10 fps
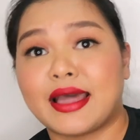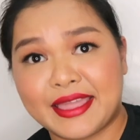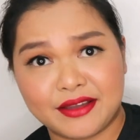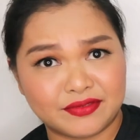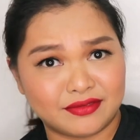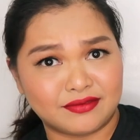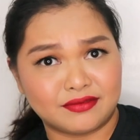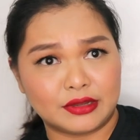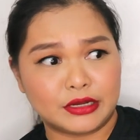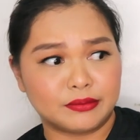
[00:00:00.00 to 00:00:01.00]
I have
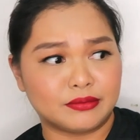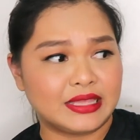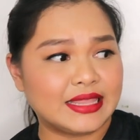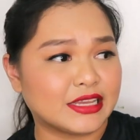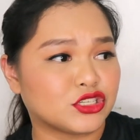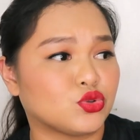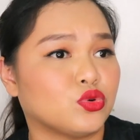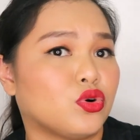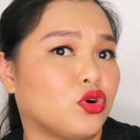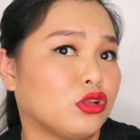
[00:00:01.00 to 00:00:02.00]
my last
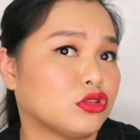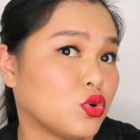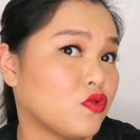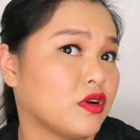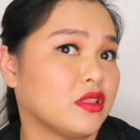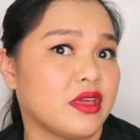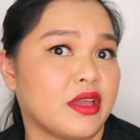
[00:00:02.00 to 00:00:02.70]
2 hauls over